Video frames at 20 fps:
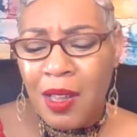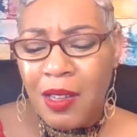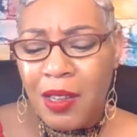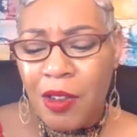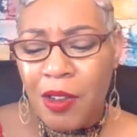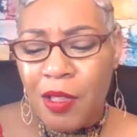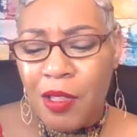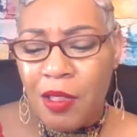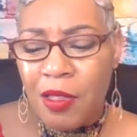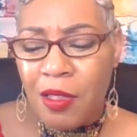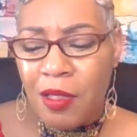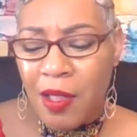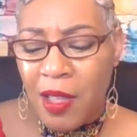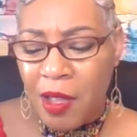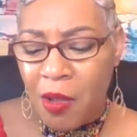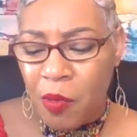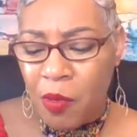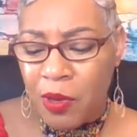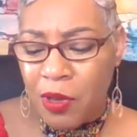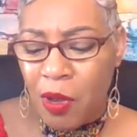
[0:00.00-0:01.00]
there's this
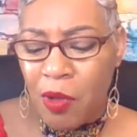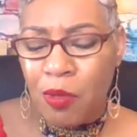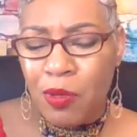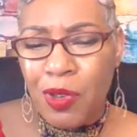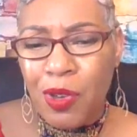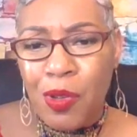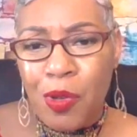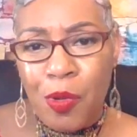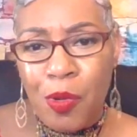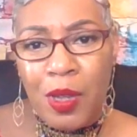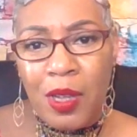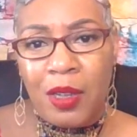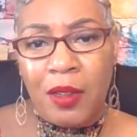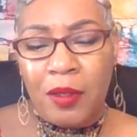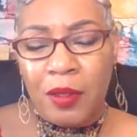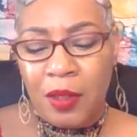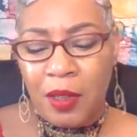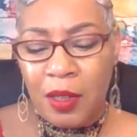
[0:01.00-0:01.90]
thing where don't do it.